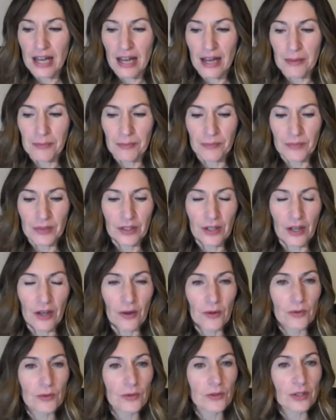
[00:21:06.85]
I'm,
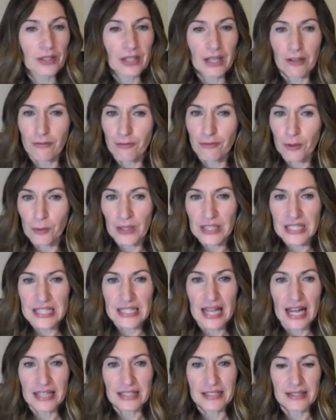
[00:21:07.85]
looking for what's
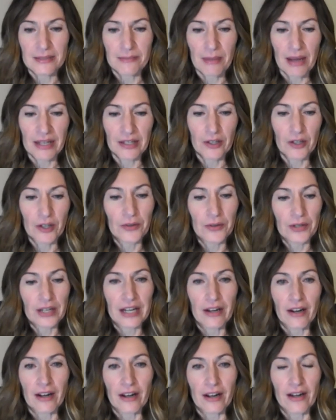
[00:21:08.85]
next in my
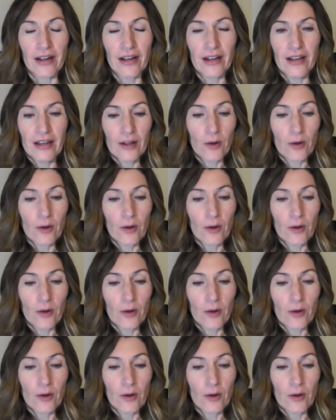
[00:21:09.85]
career,